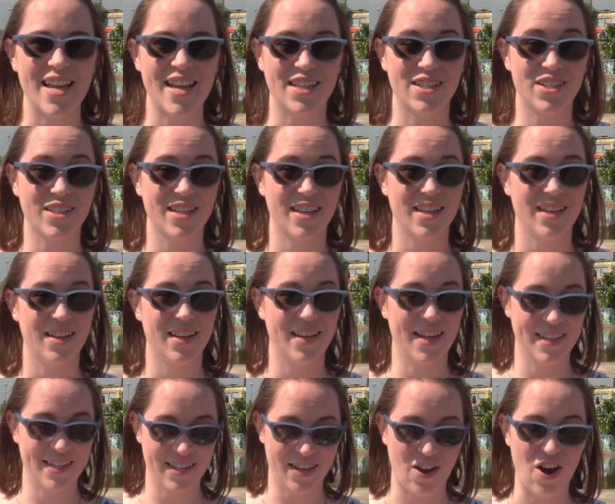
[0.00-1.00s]

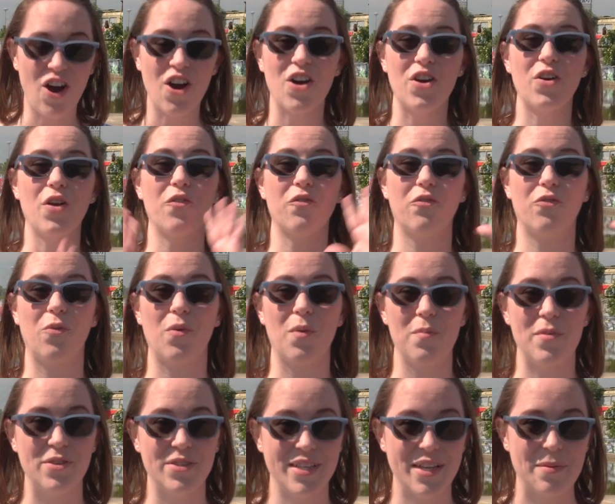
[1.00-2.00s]
It's a card for
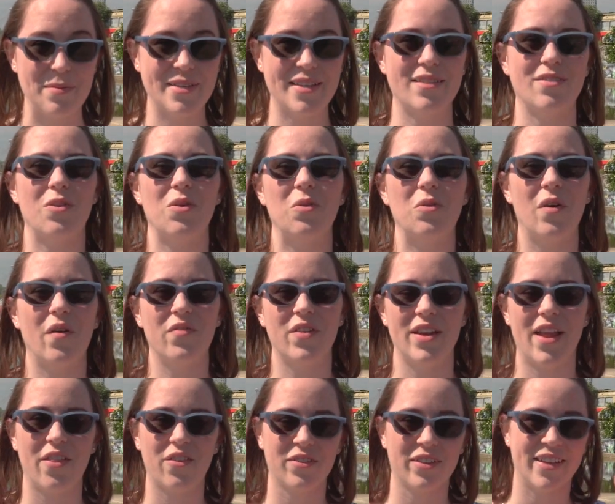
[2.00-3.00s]
museums in the whole of the
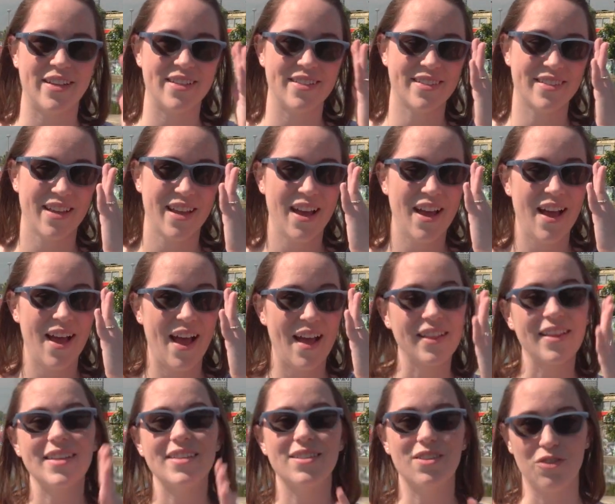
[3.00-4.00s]
Netherlands,
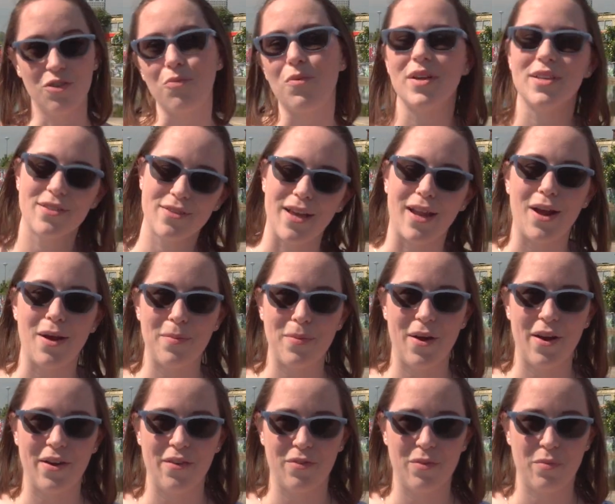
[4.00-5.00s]
at least the ones that are
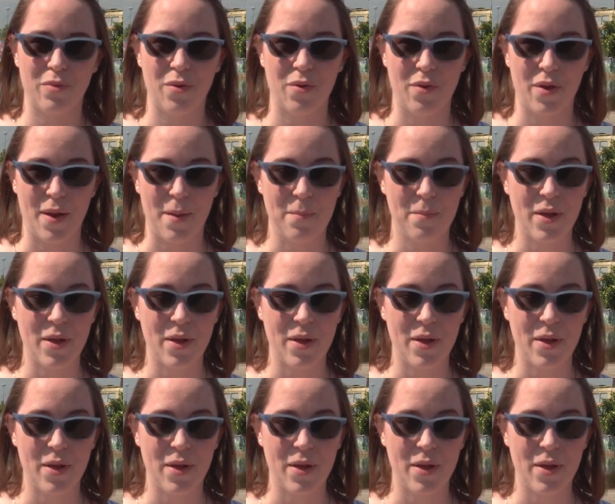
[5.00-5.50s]
part of the program.